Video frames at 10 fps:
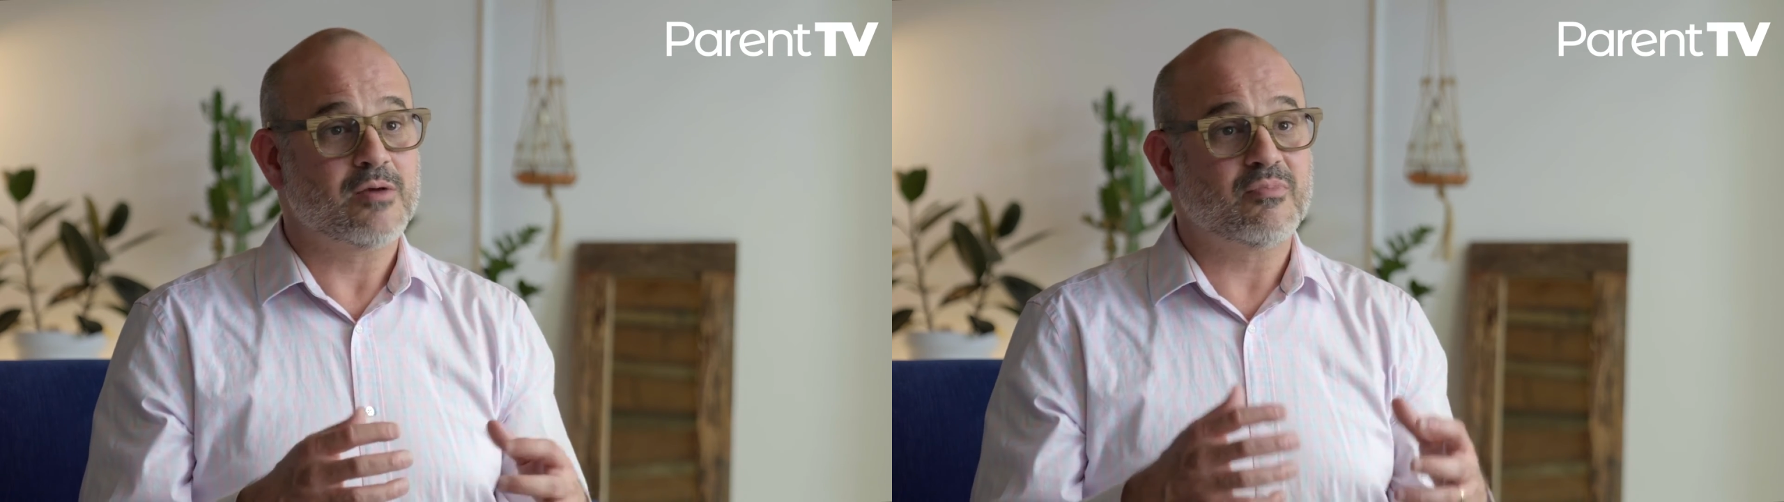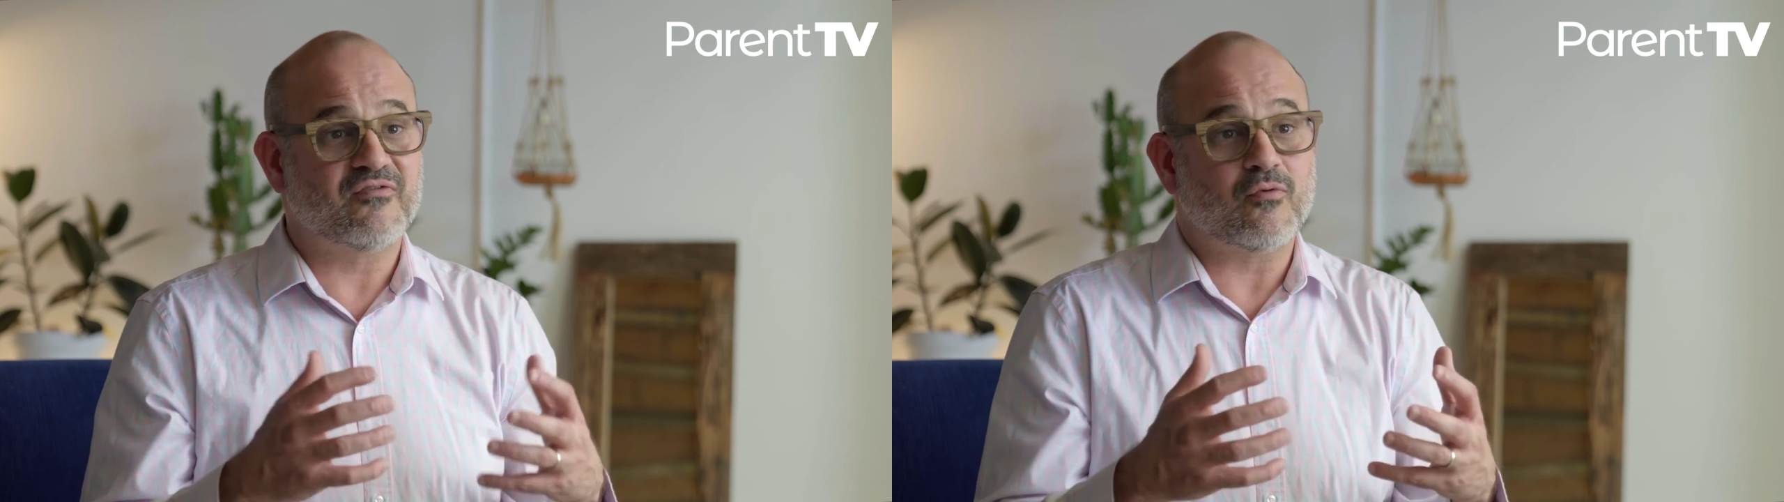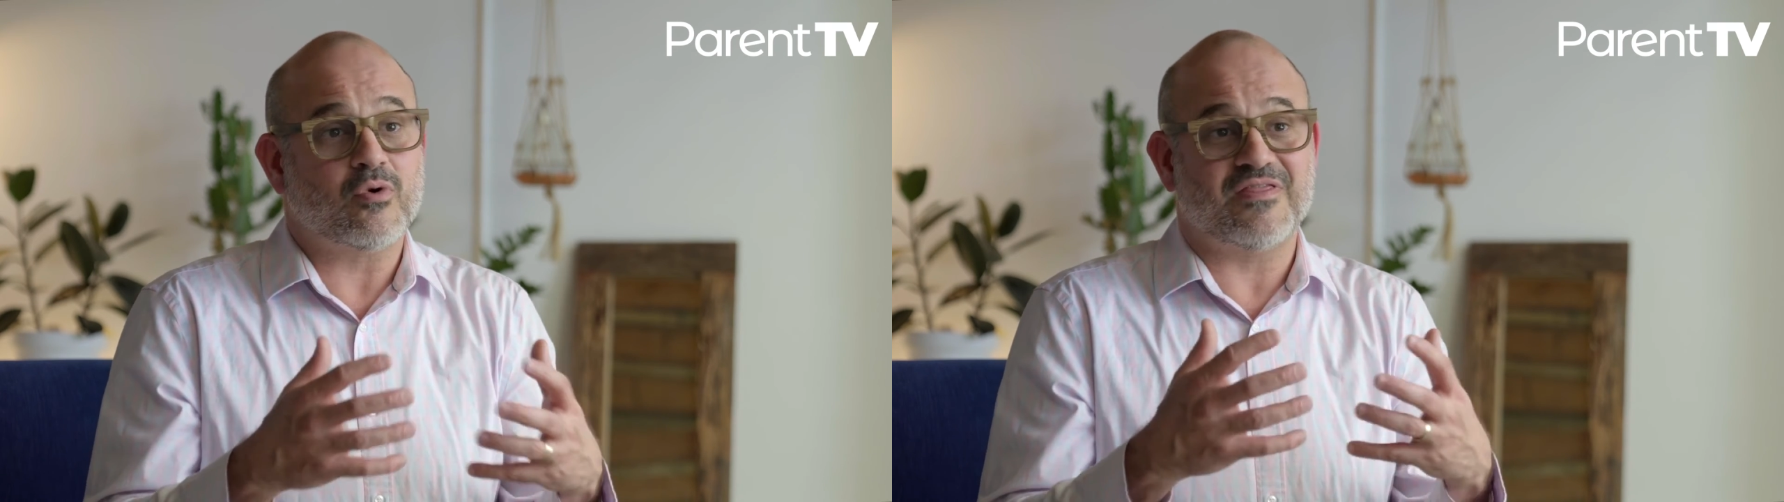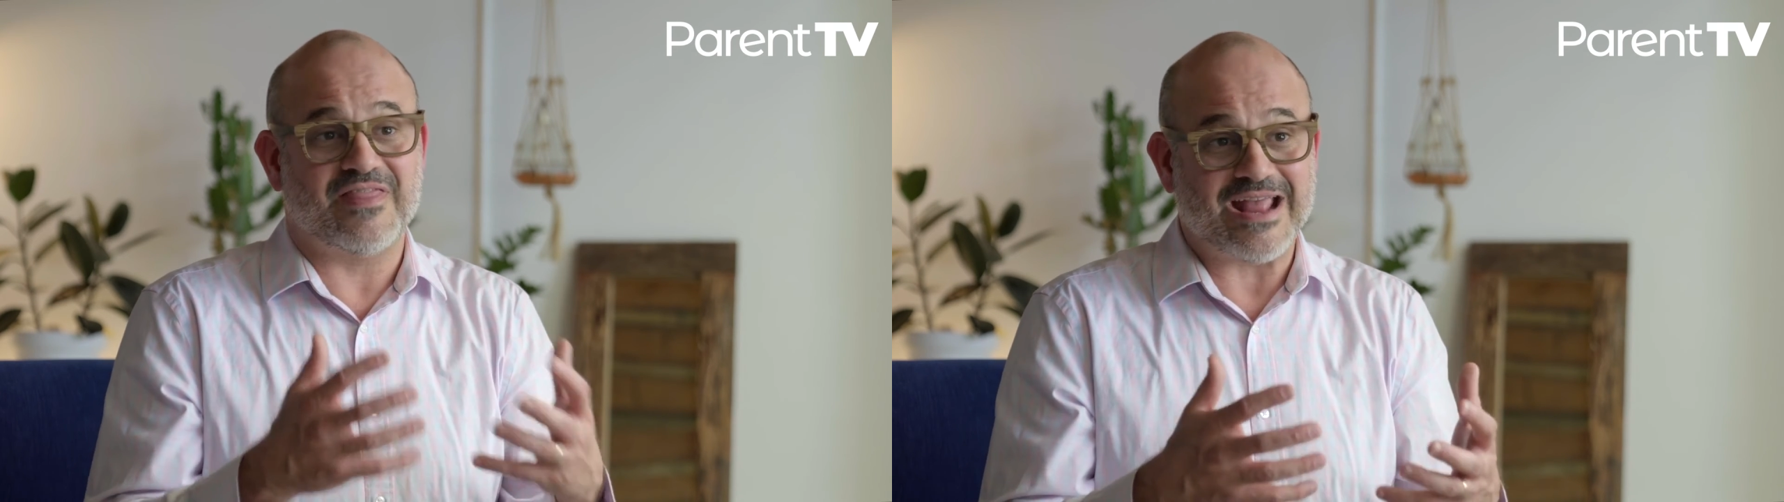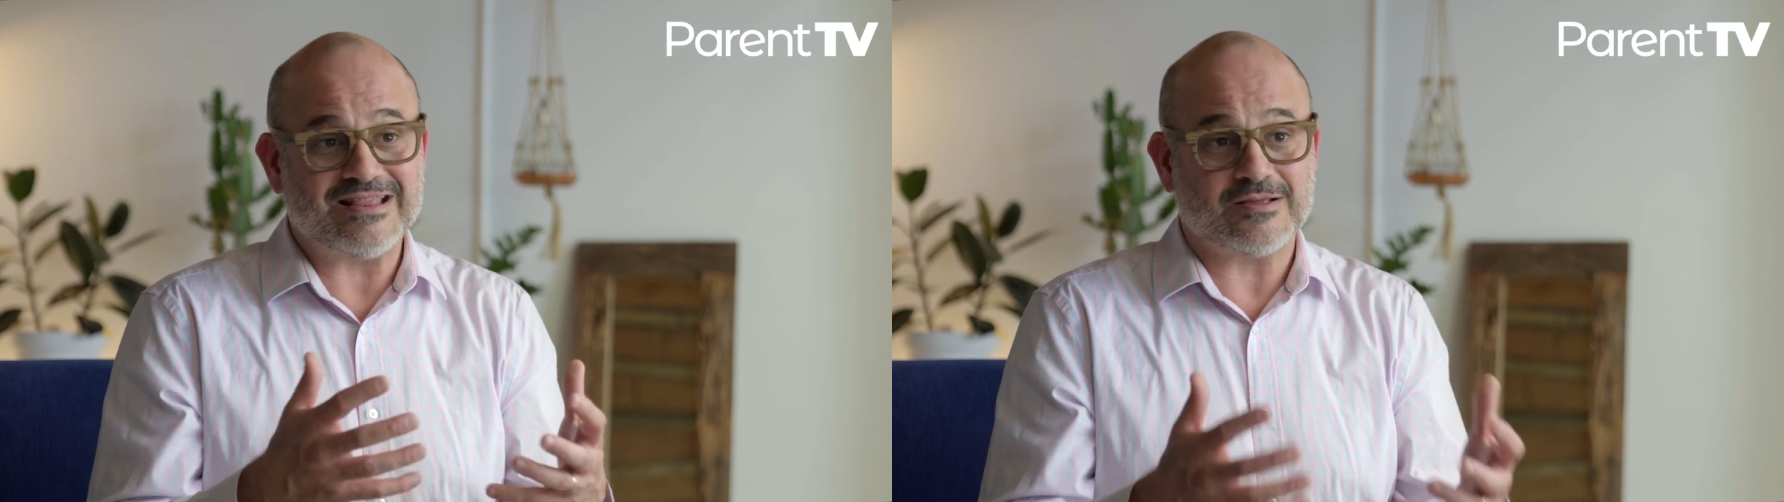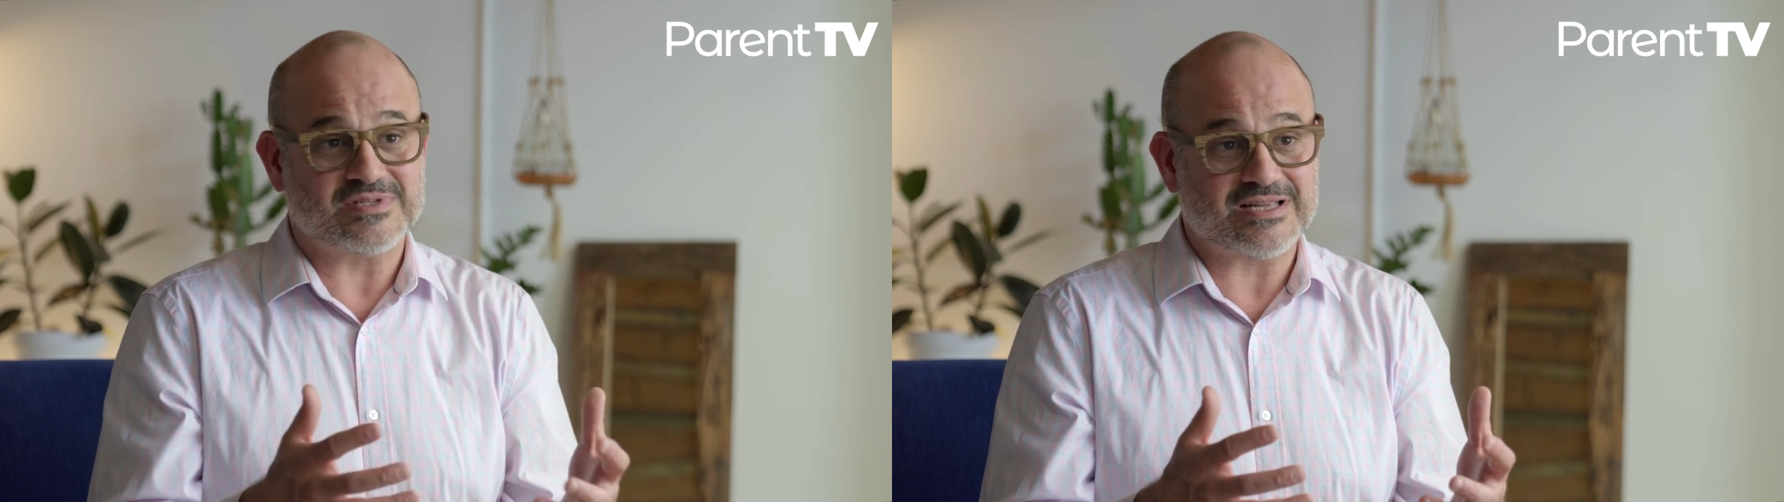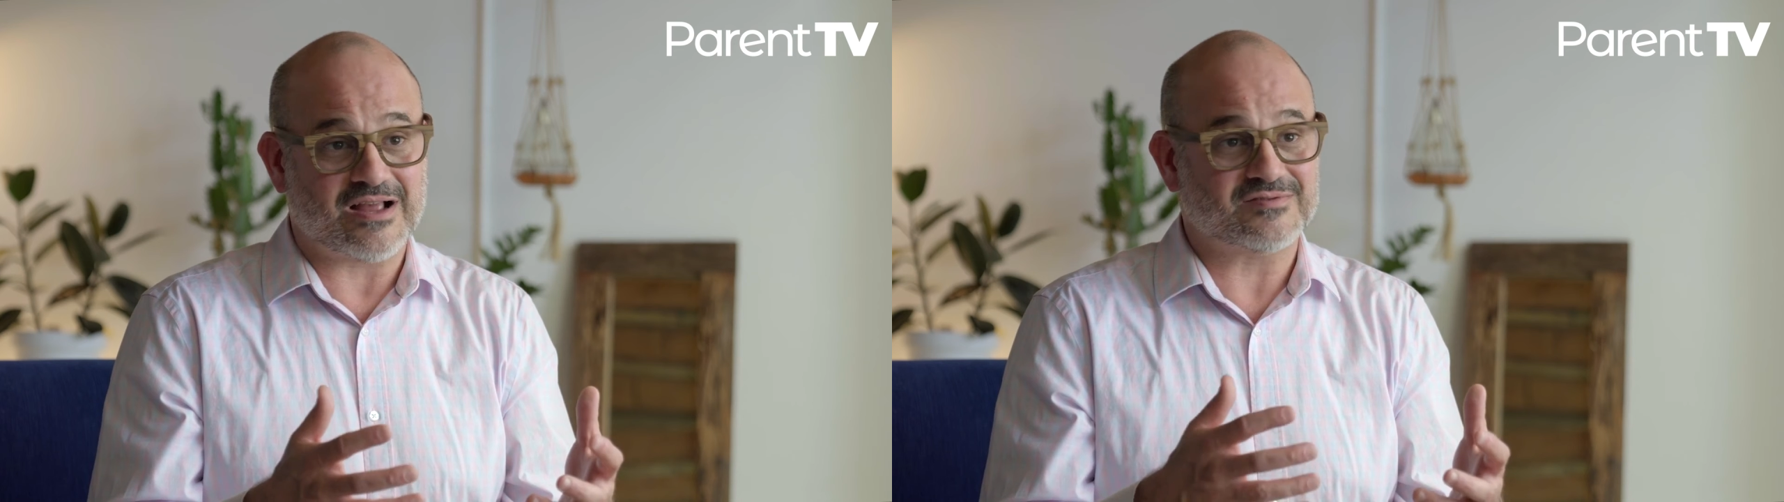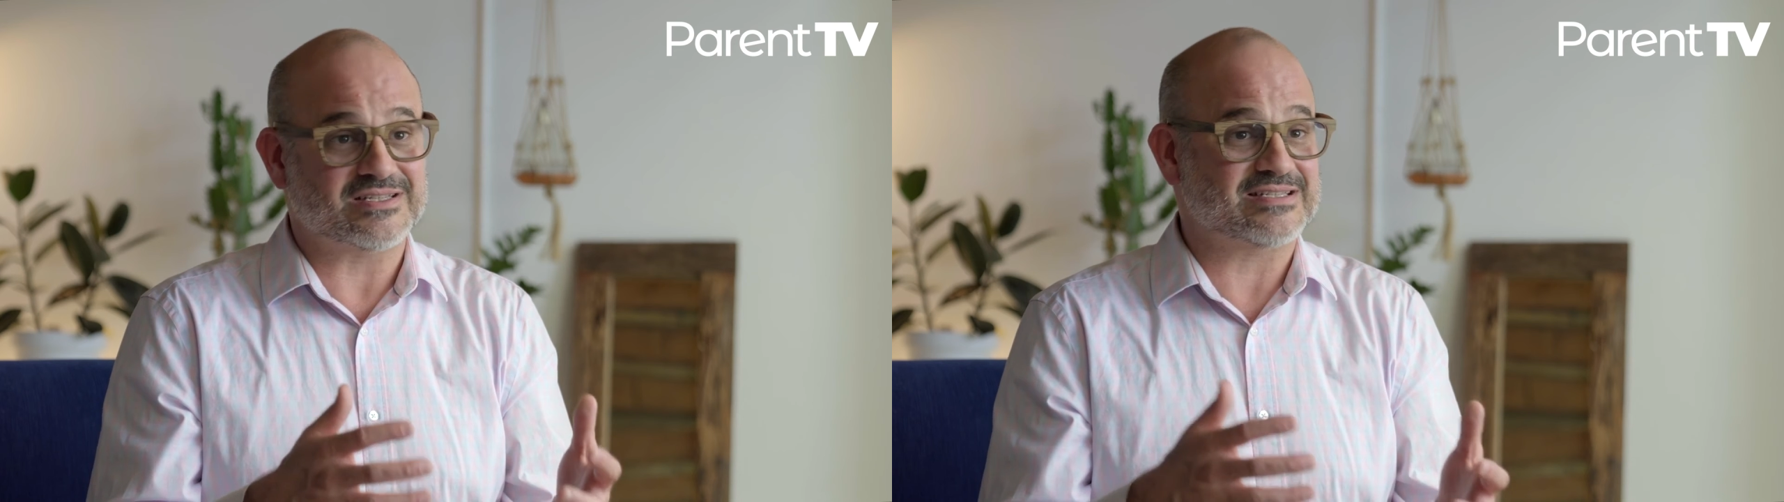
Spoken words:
before they themselves